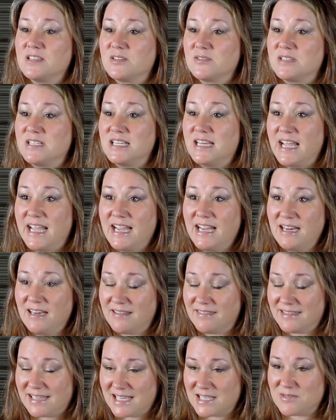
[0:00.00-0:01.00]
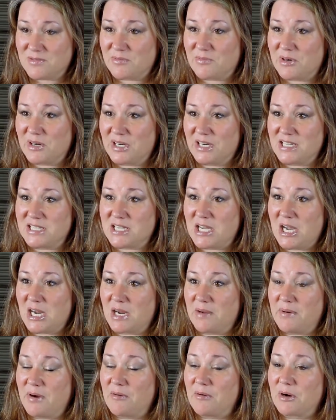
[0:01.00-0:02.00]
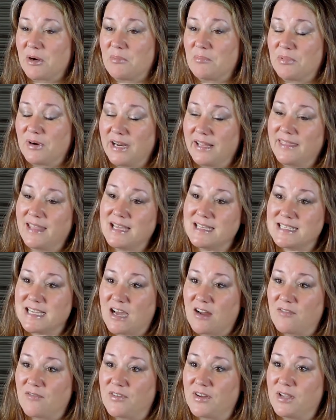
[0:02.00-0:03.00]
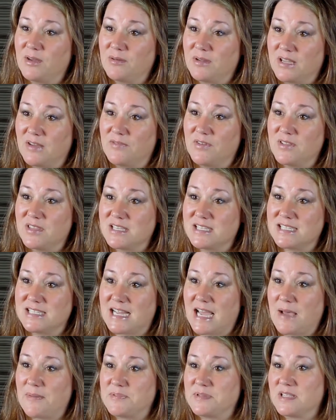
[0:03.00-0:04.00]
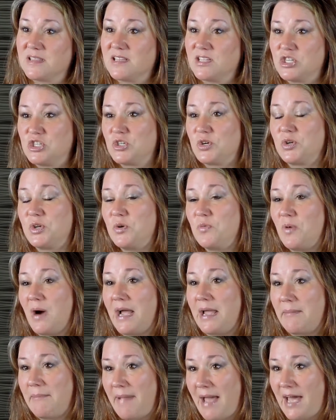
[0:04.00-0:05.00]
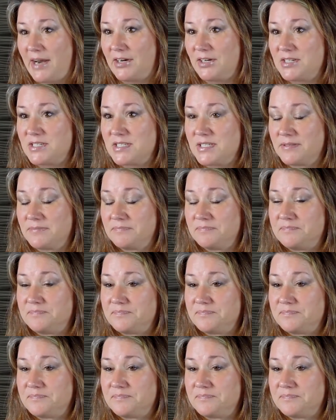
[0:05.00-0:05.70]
So today, that's what we're gonna talk about. We're gonna break that down for you, give you the steps, and then show you why it matters.